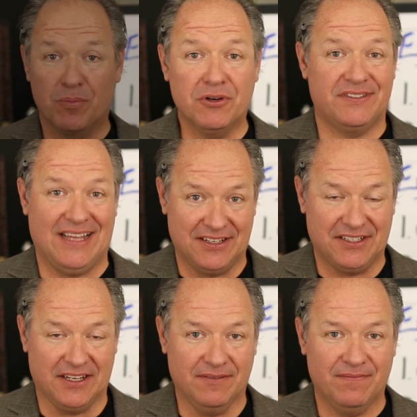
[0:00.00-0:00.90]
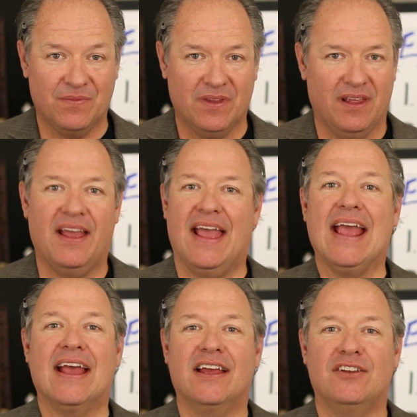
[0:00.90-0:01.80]
presenting
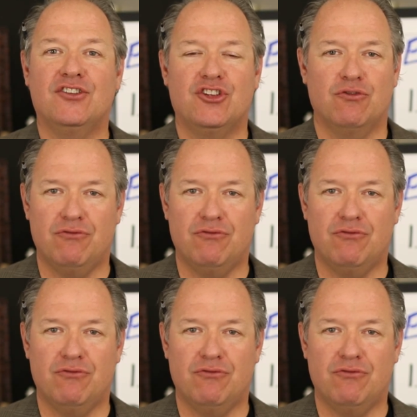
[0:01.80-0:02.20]
and you